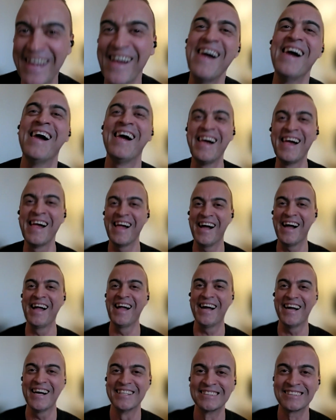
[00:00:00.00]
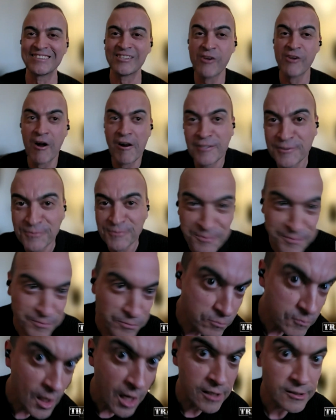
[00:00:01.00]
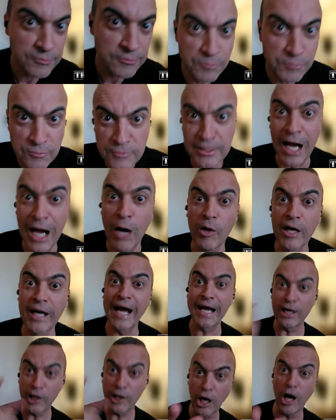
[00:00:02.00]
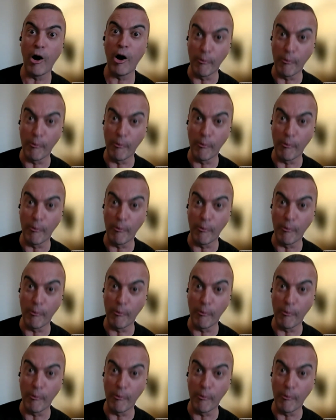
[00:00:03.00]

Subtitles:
That no. One got to